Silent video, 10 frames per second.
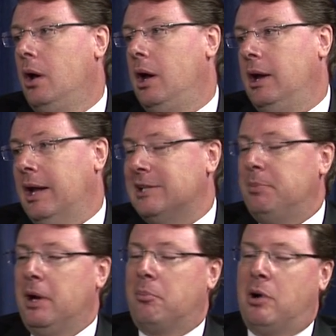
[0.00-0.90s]
And that's
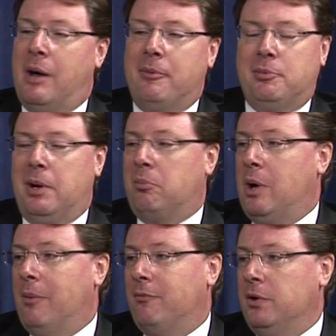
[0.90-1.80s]
been a problem. It's been a
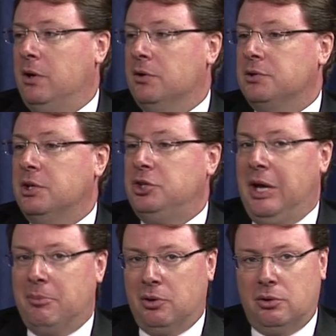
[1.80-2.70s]
problem for years. The
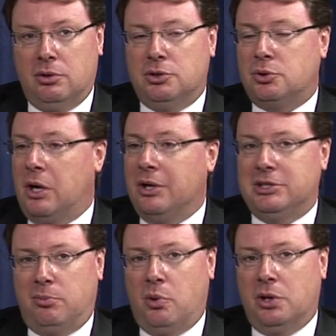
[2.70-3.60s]
chamber strongly
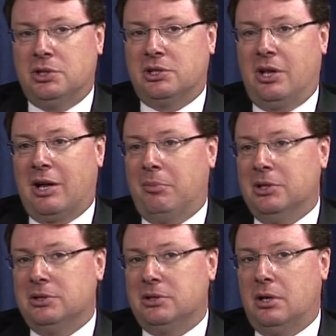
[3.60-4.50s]
supports the
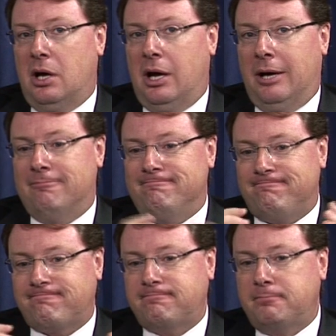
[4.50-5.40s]
selectmen's
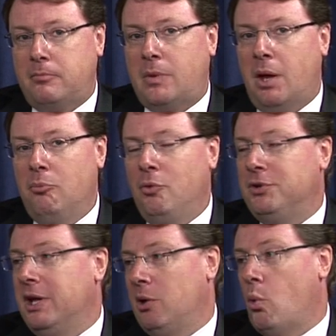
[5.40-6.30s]
move
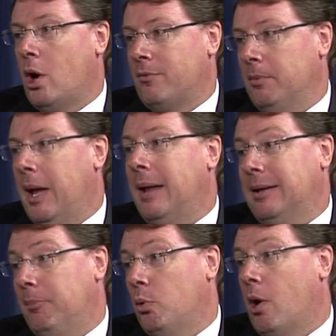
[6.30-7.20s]
to getting water from the
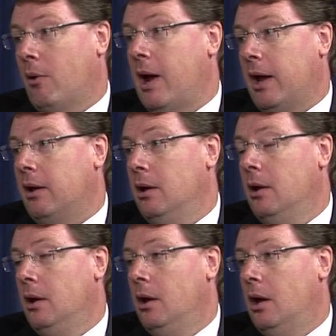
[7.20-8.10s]
NWRA.
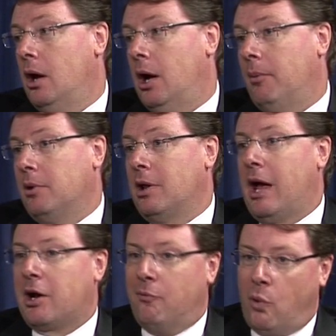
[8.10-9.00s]

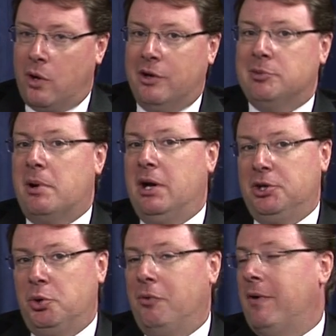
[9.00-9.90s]
Lack of water has been an
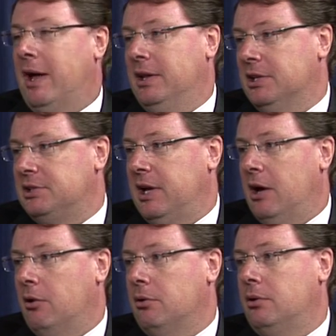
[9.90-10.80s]
issue we've had in this
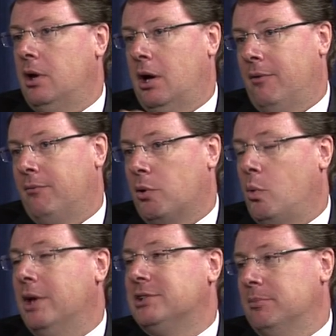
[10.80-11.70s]
town for
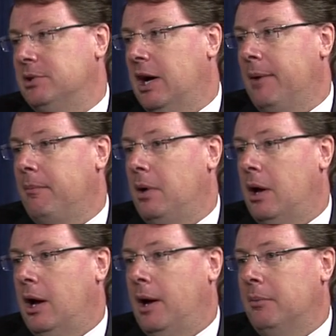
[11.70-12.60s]
quite some time,
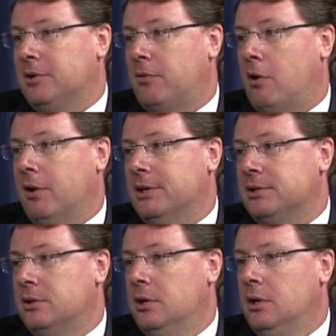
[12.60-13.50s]
as far as,
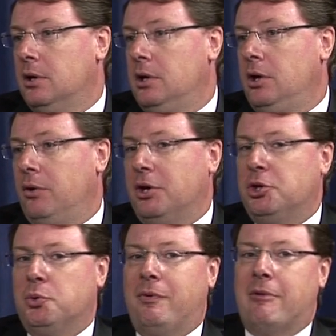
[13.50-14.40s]
you know, the
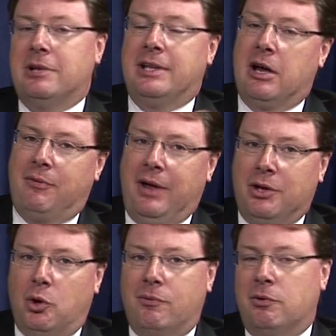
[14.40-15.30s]
issues we've had with the town of
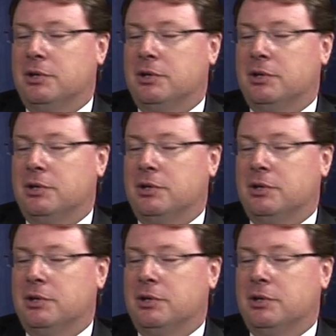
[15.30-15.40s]
Andover and